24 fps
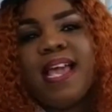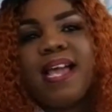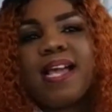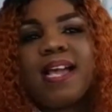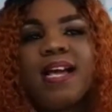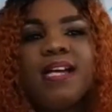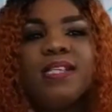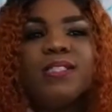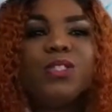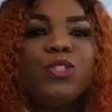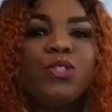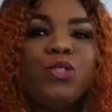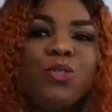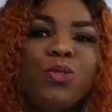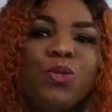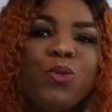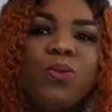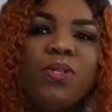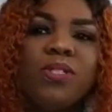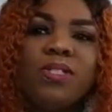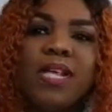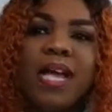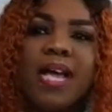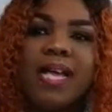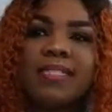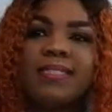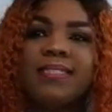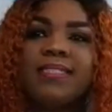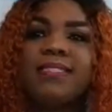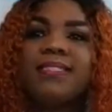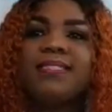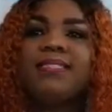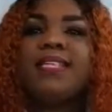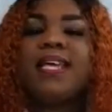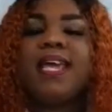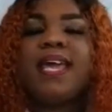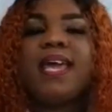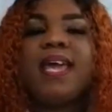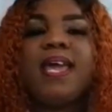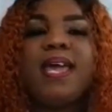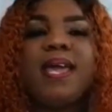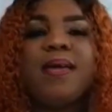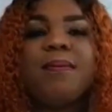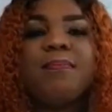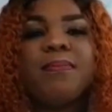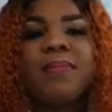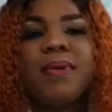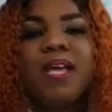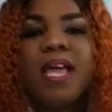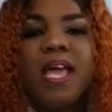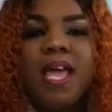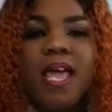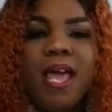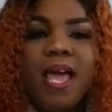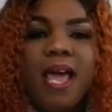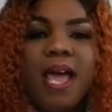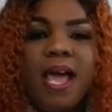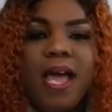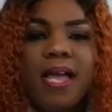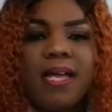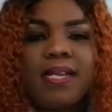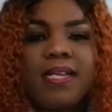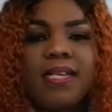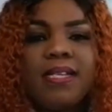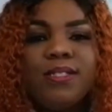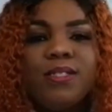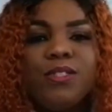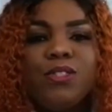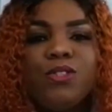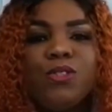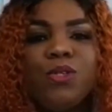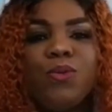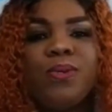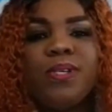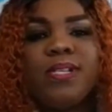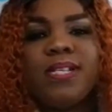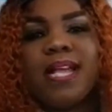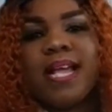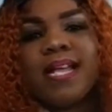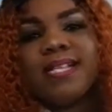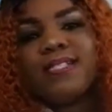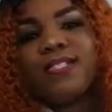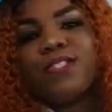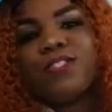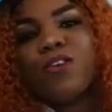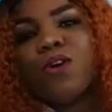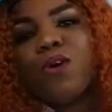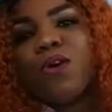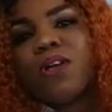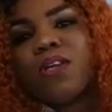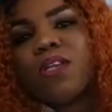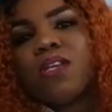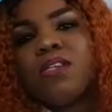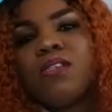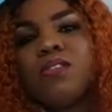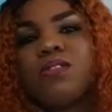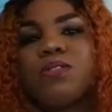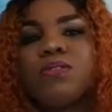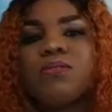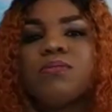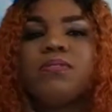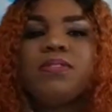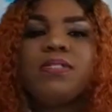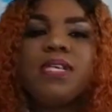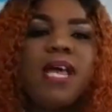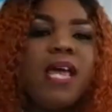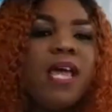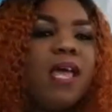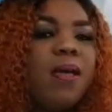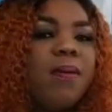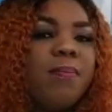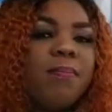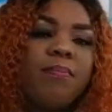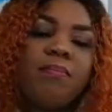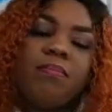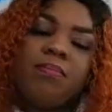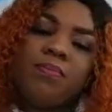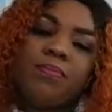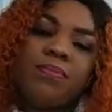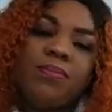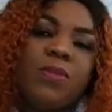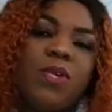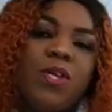I can't do without them. I can't do without talking to them.